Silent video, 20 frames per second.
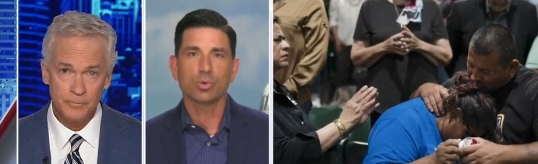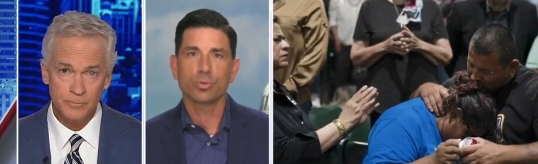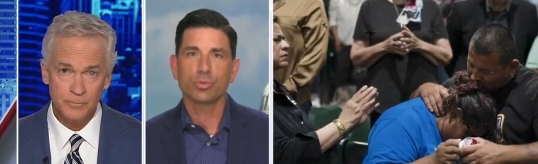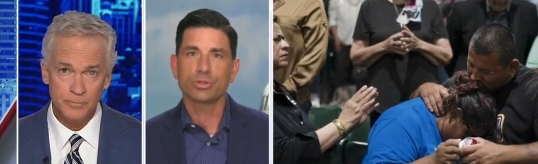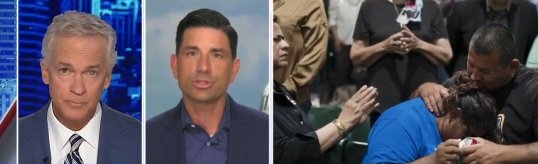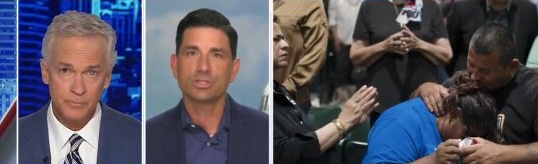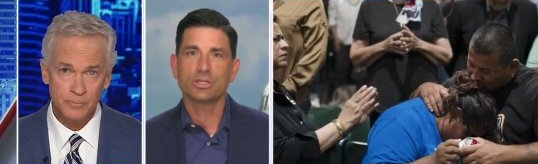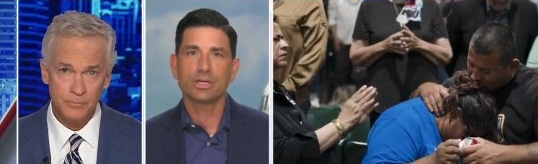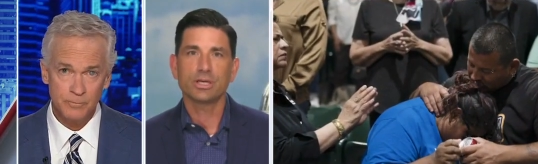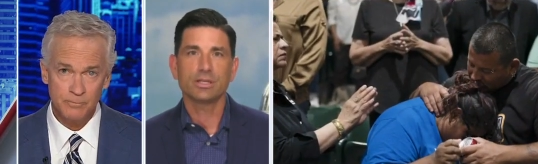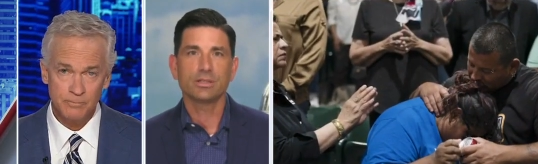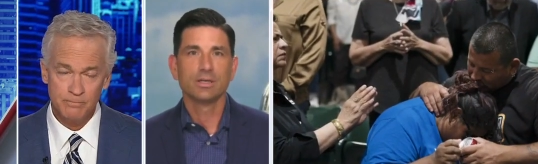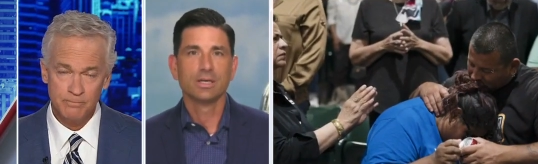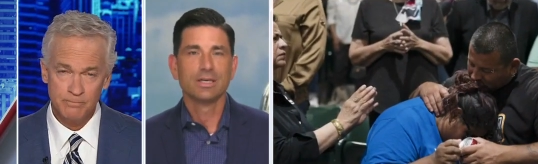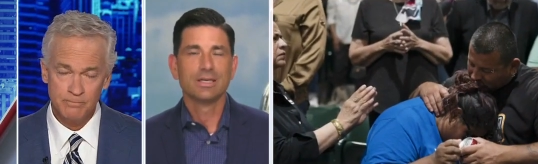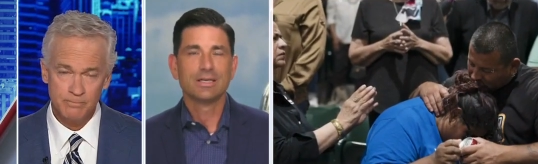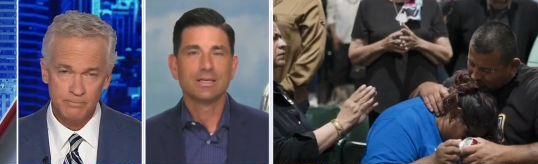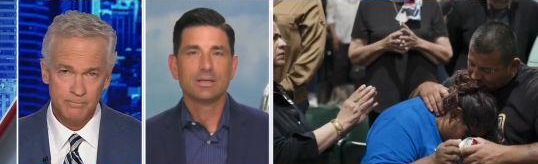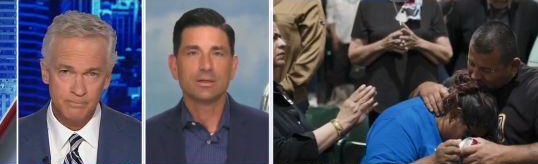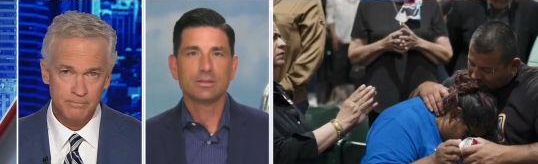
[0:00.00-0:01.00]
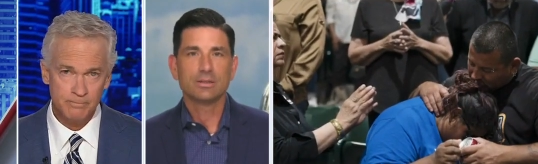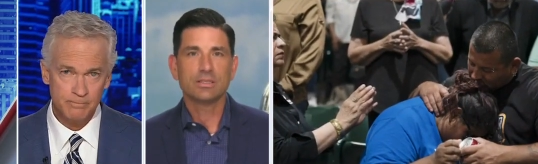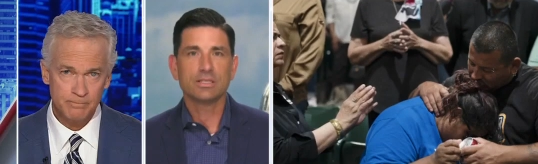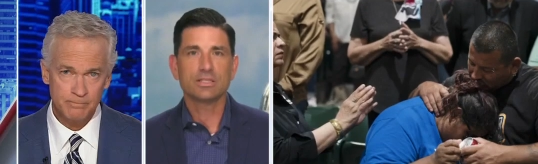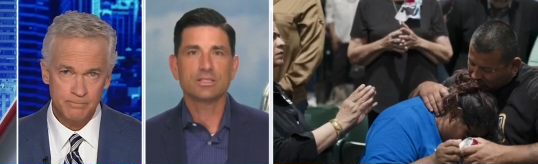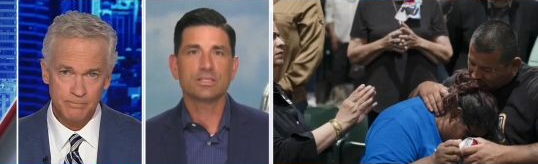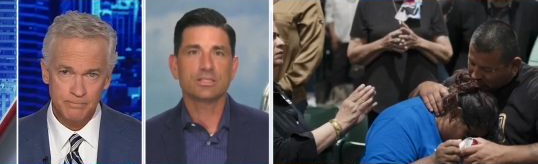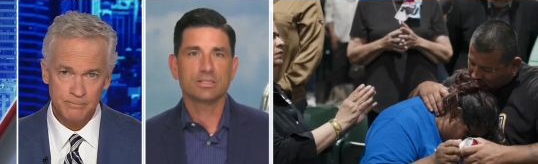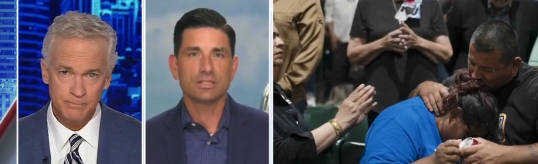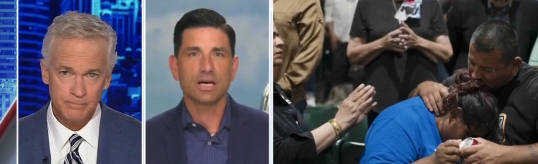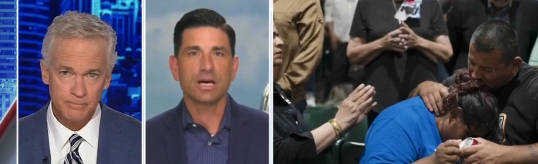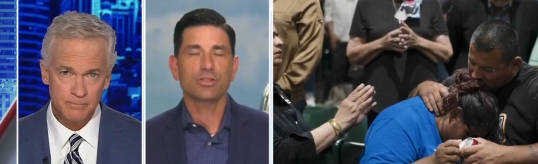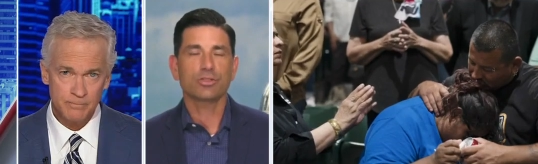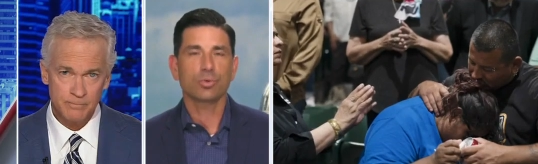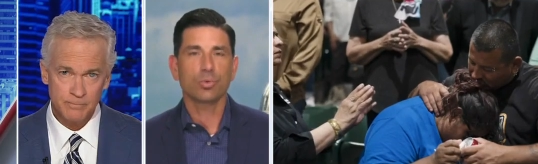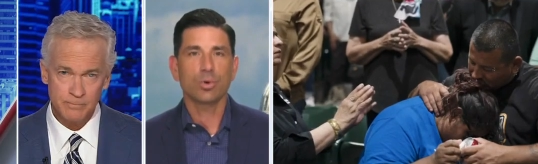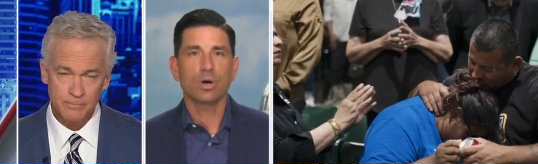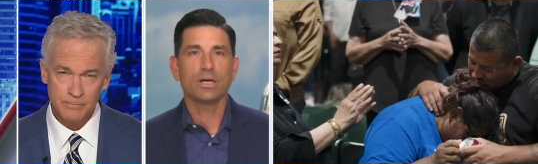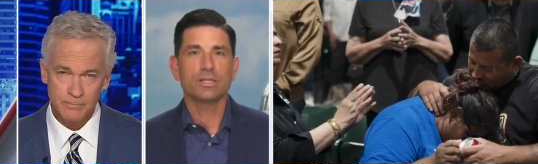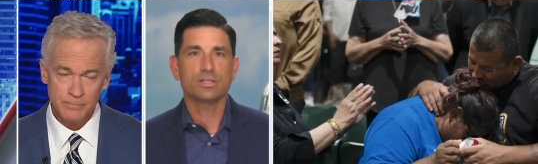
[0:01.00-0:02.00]
Speaker 1: where we said, this is not
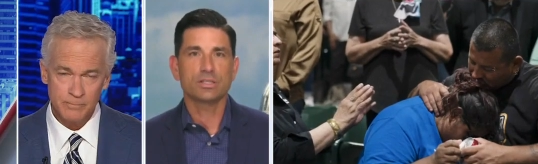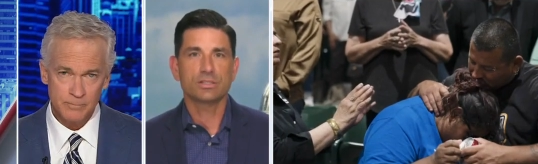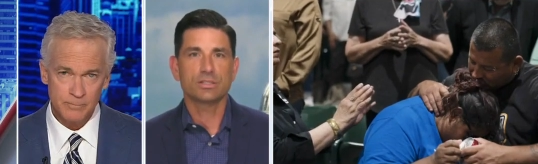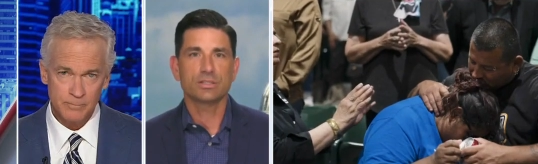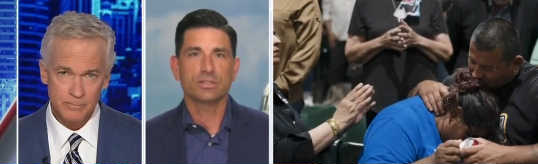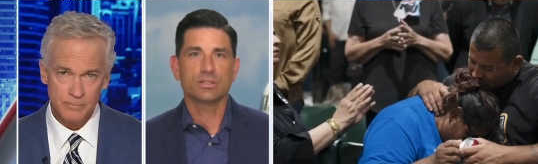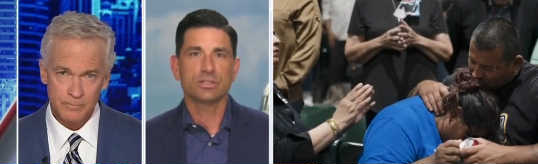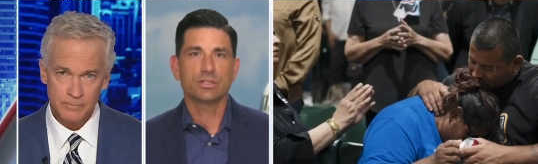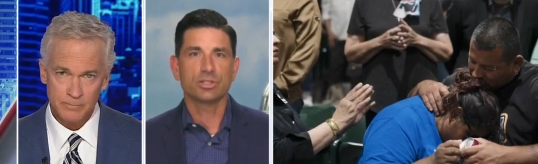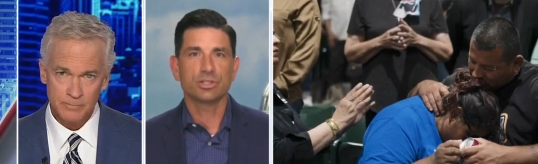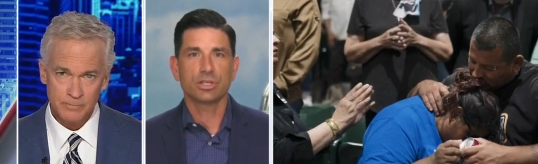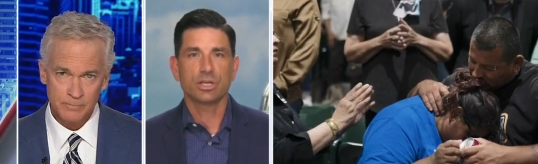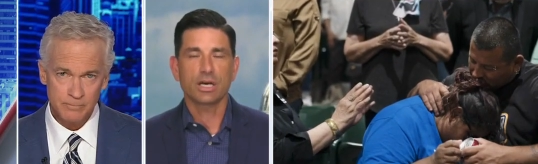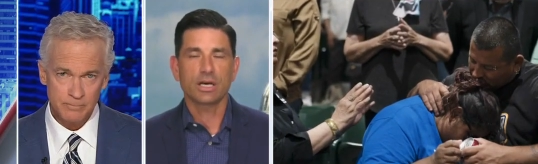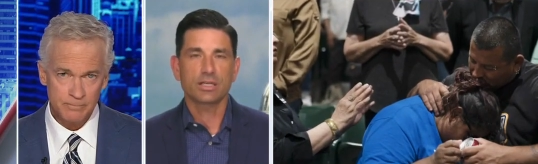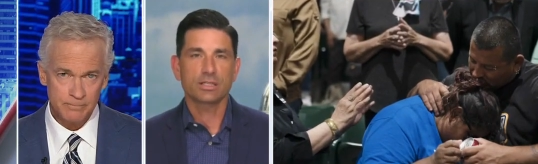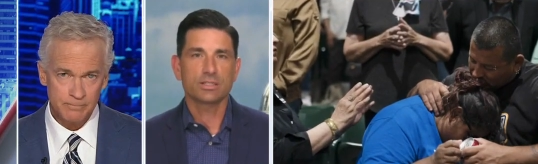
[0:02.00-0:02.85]
the wisest decision. I